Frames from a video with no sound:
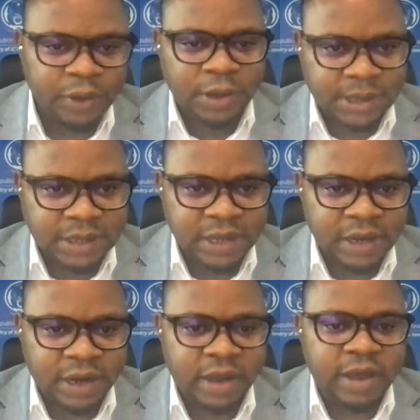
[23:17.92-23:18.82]
We launch
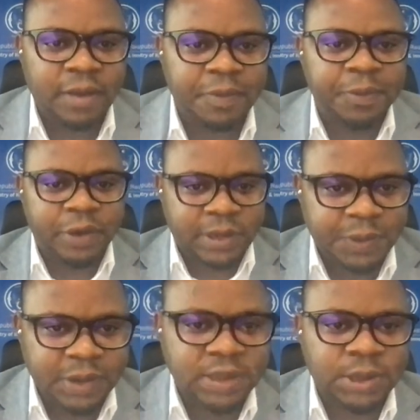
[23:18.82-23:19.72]
a tender and
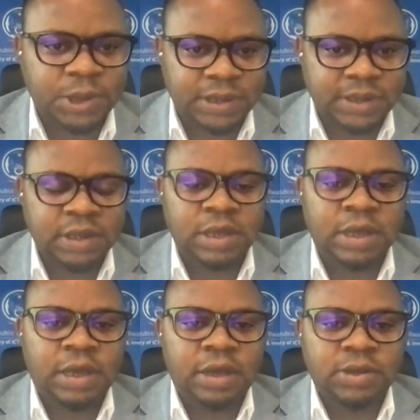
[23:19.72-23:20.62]
people express interest.
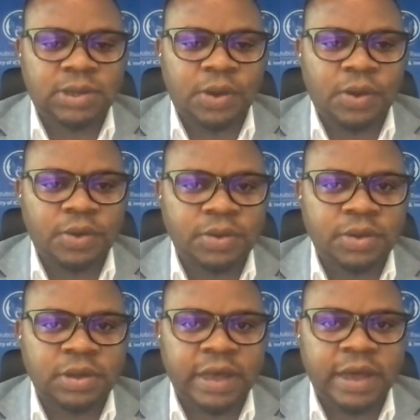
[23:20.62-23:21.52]
And
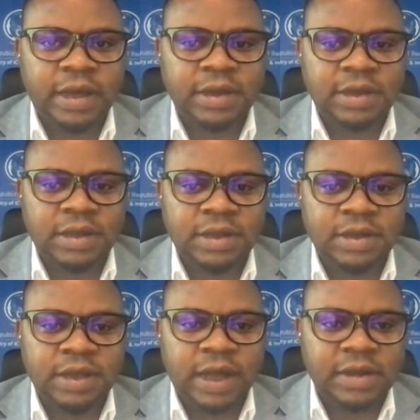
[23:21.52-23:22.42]
so the
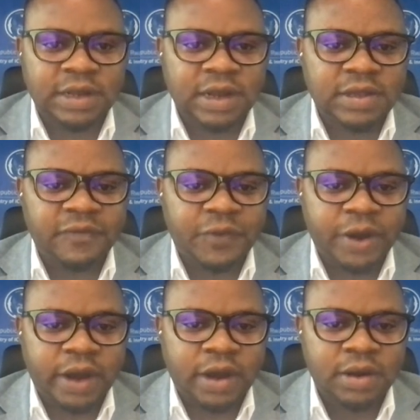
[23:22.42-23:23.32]

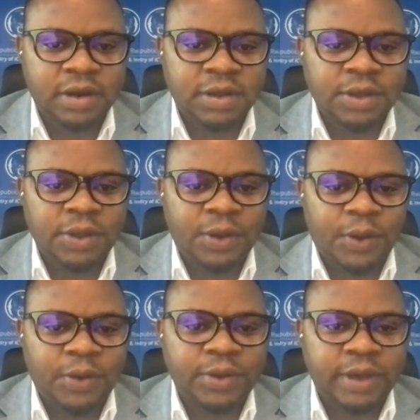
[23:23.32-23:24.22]
alternative where,
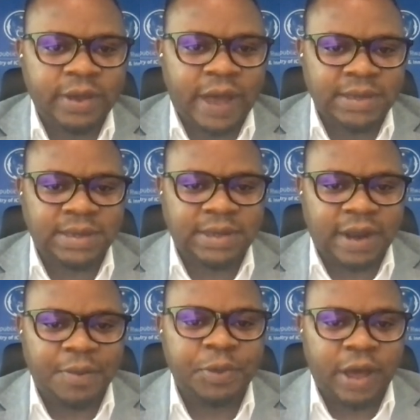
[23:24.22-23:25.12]
you know,
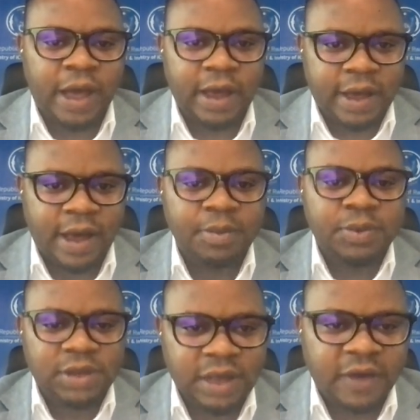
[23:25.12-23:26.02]
as a startup, you
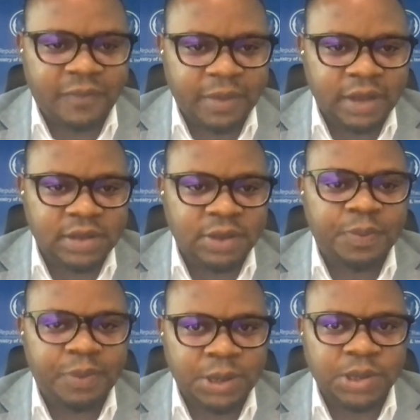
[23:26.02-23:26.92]
come to the
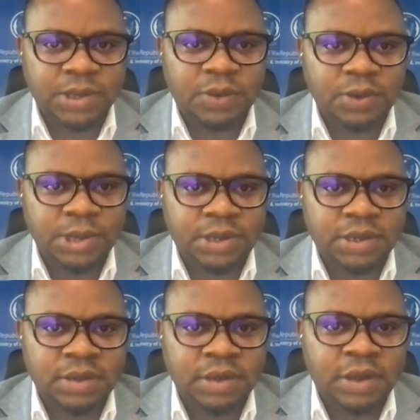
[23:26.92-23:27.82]
government, you pitch a
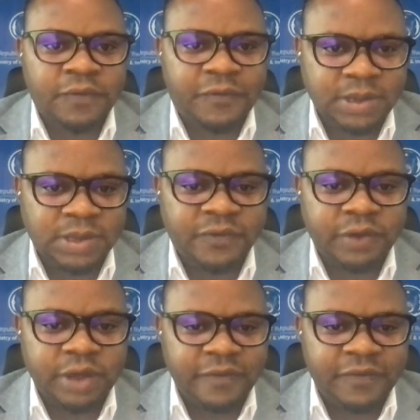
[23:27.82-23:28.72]
solution.
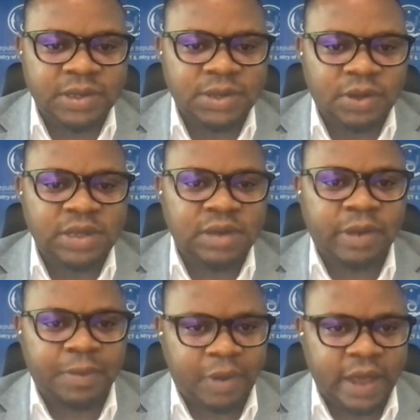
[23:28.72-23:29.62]
First of all, if it's
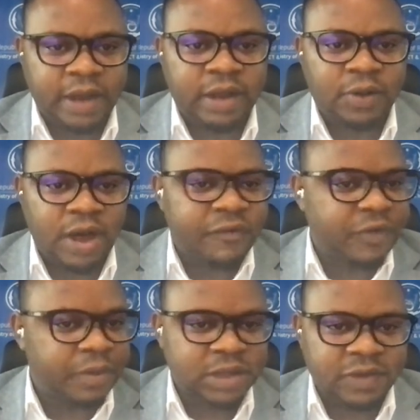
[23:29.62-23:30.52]
not in my plan and I
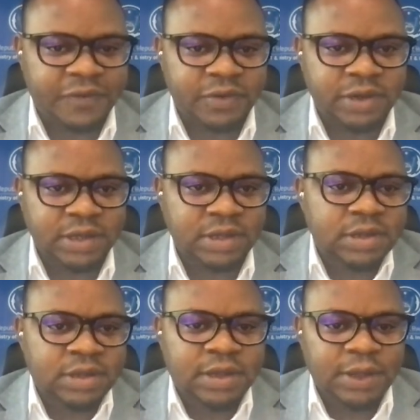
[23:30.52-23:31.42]
don't have a budget for
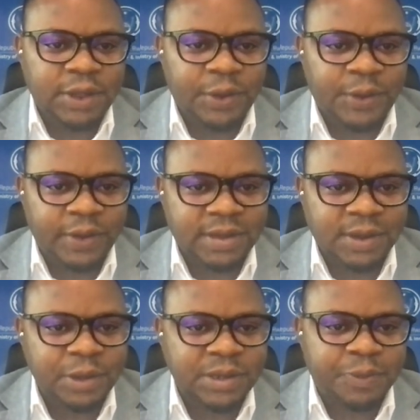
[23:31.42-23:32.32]
it, you
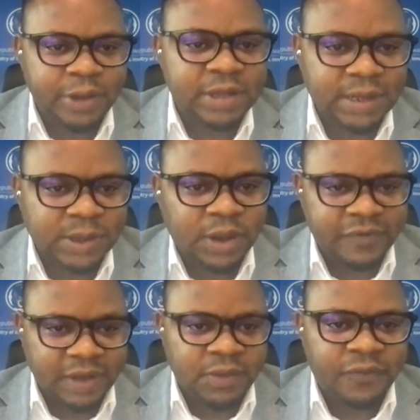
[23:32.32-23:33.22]
know, it's almost
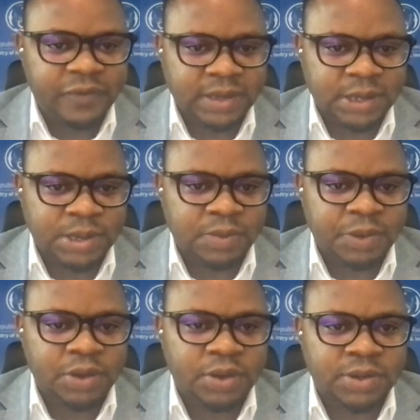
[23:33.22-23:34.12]
pointless to have that
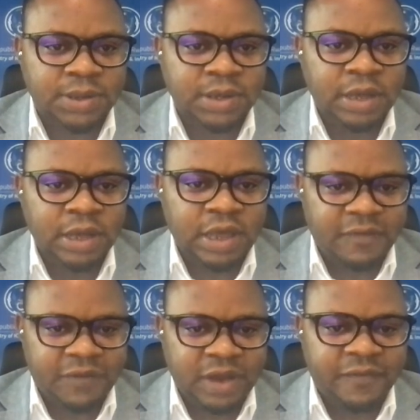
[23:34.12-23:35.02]
conversation, because
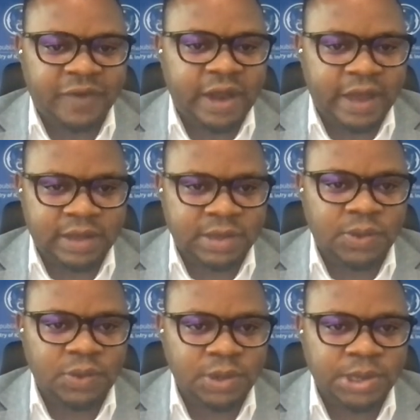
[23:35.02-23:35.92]
even if I
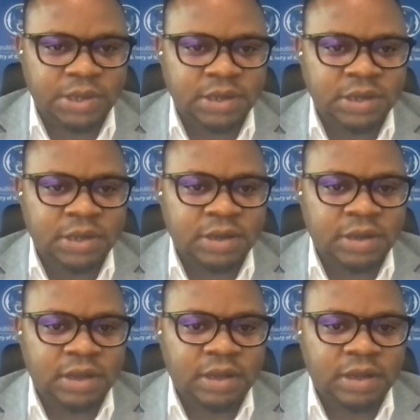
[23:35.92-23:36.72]
like the solution,